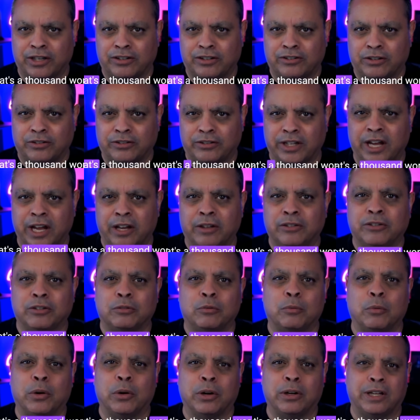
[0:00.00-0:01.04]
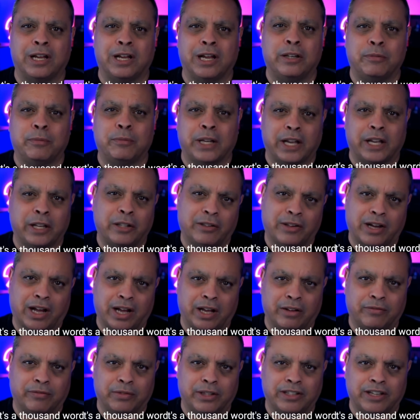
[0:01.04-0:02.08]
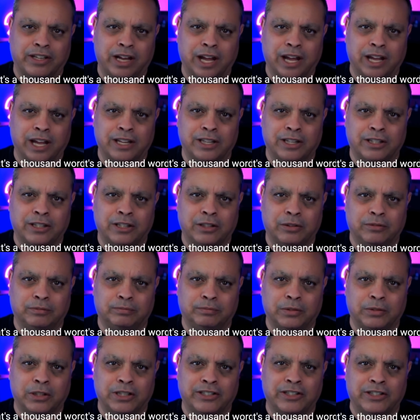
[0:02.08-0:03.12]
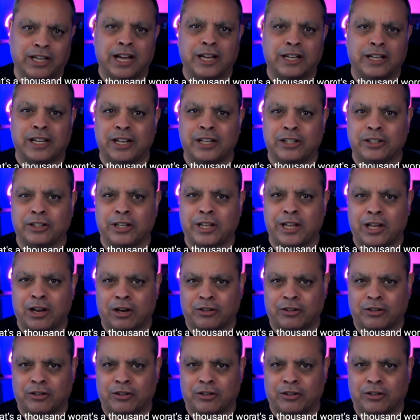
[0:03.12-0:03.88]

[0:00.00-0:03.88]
That's a thousand word email every day for a decade.